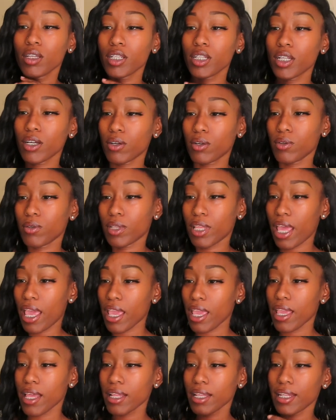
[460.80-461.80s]
So
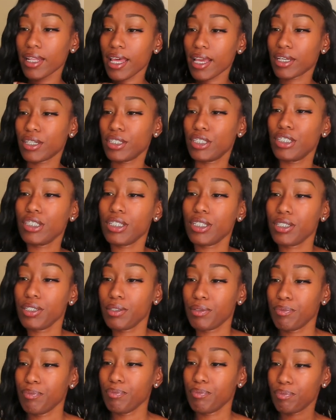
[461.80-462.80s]
take your
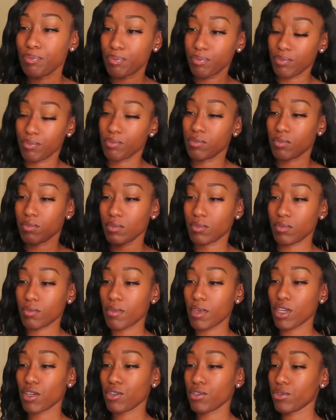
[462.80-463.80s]
section,
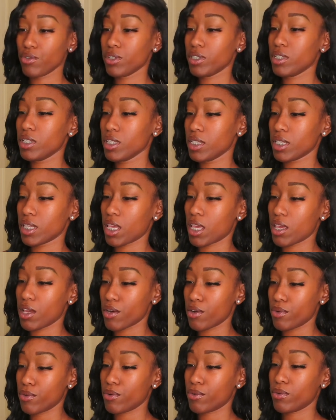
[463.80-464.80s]
make sure it's
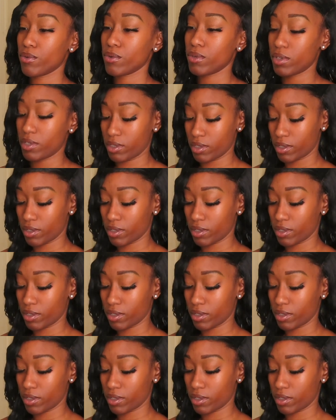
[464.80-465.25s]
detangled.